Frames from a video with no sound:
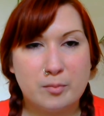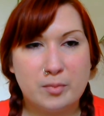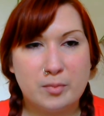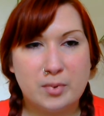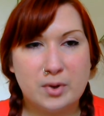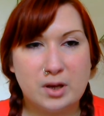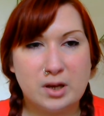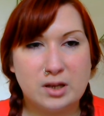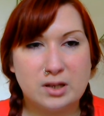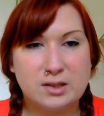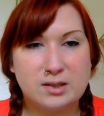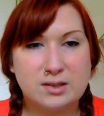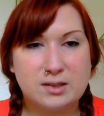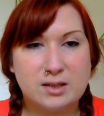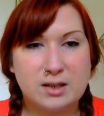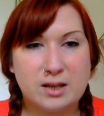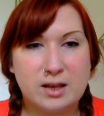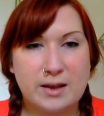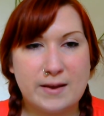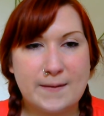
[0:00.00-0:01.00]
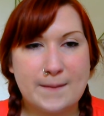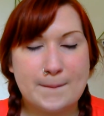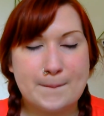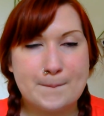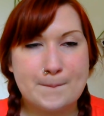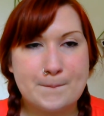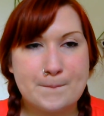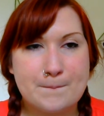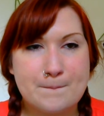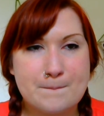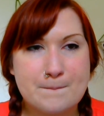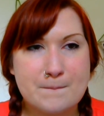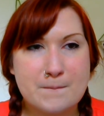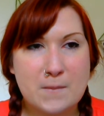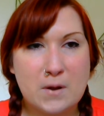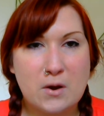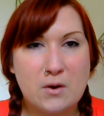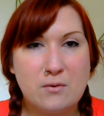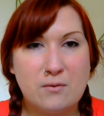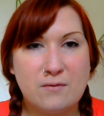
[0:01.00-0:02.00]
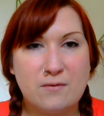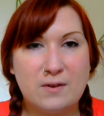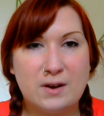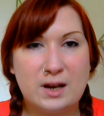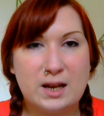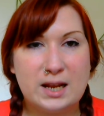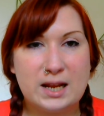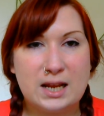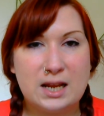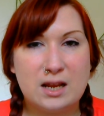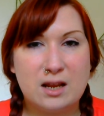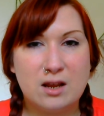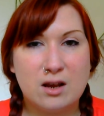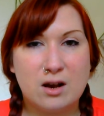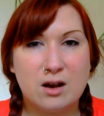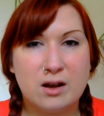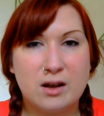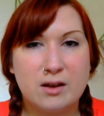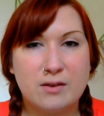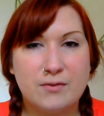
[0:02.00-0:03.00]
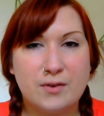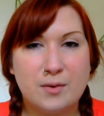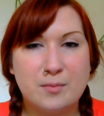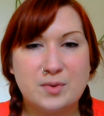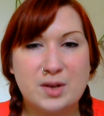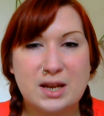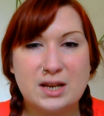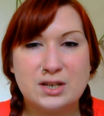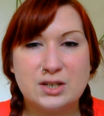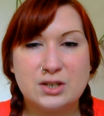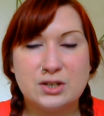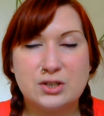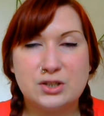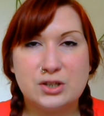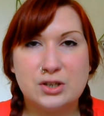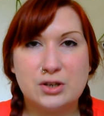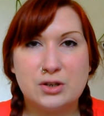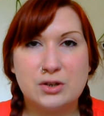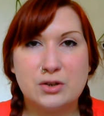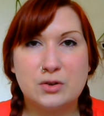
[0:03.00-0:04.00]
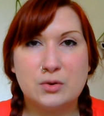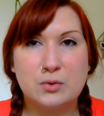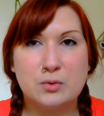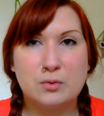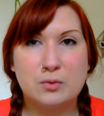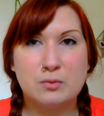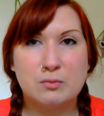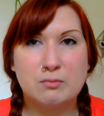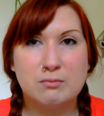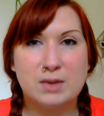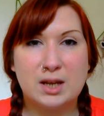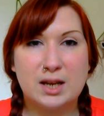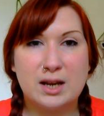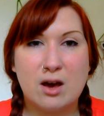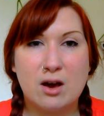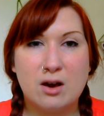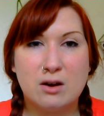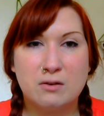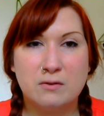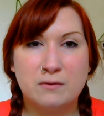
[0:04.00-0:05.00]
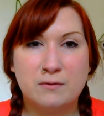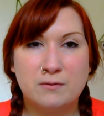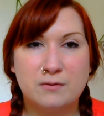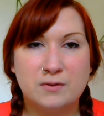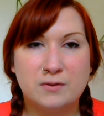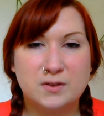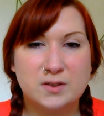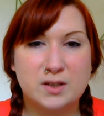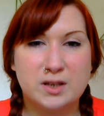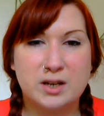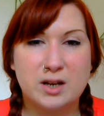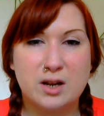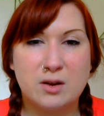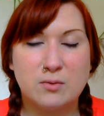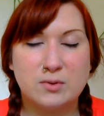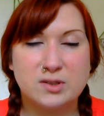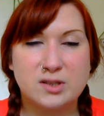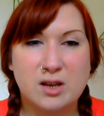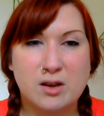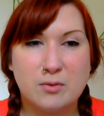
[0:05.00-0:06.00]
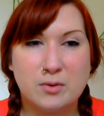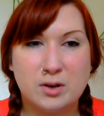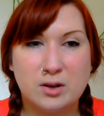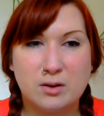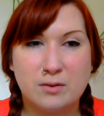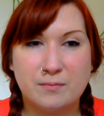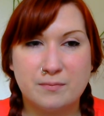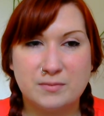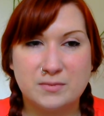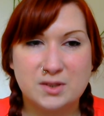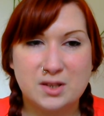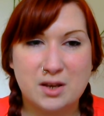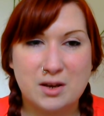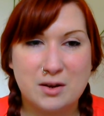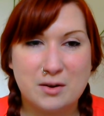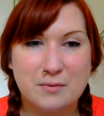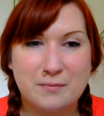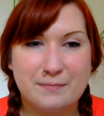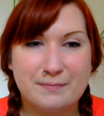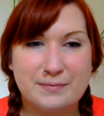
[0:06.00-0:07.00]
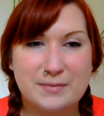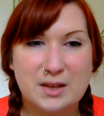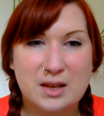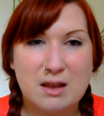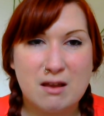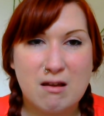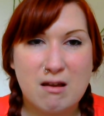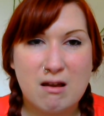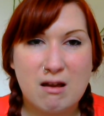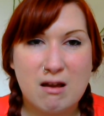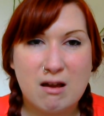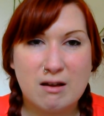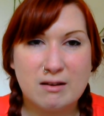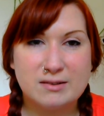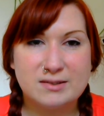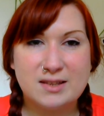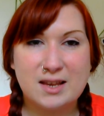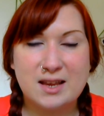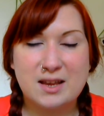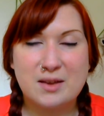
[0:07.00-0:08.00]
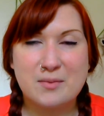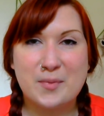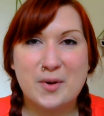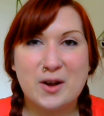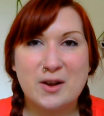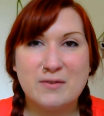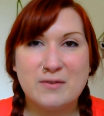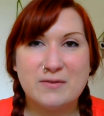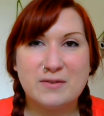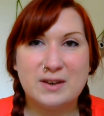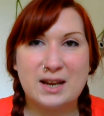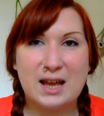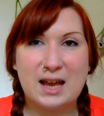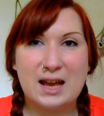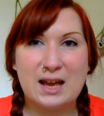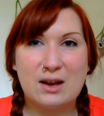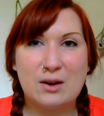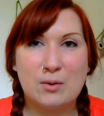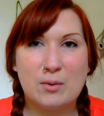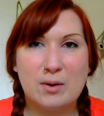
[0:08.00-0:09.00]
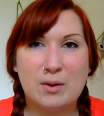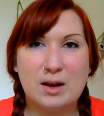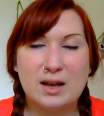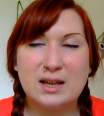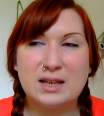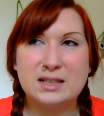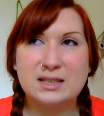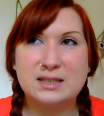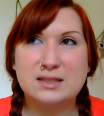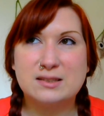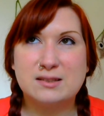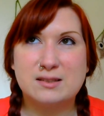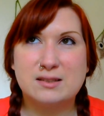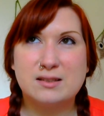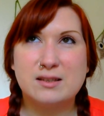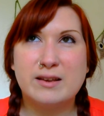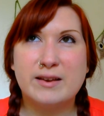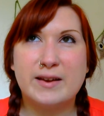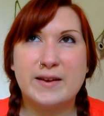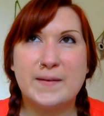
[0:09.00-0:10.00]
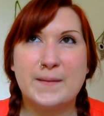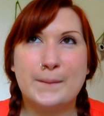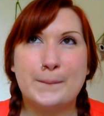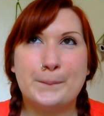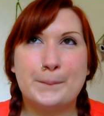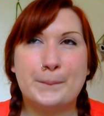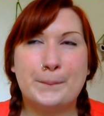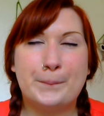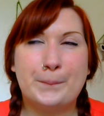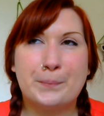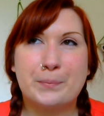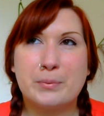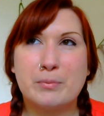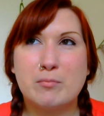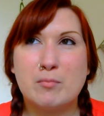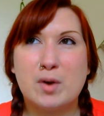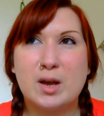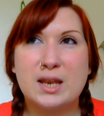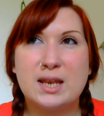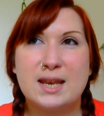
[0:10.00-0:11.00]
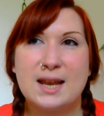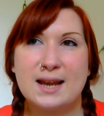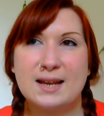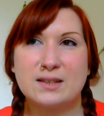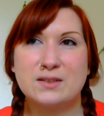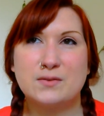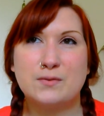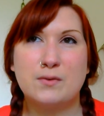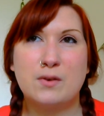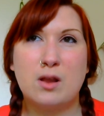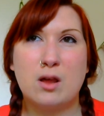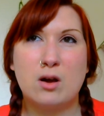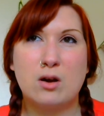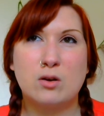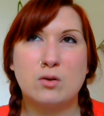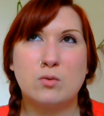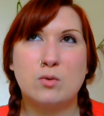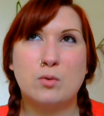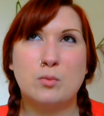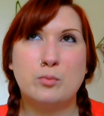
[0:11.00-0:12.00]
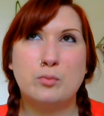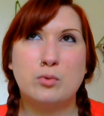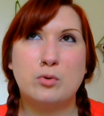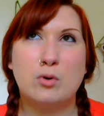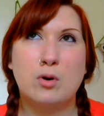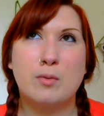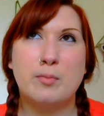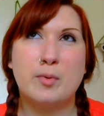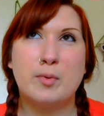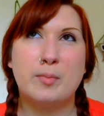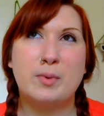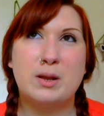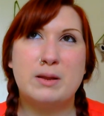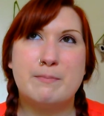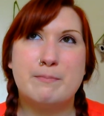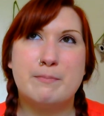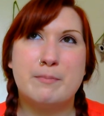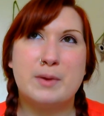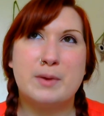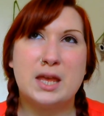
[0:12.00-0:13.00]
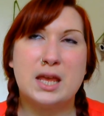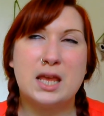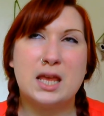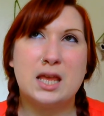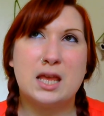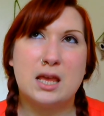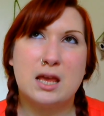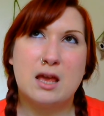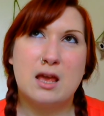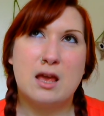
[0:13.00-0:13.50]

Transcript: but um, hopefully I've updated you enough so you know what's going on. So. I'll say goodbye for now and um, my next vlog will probably be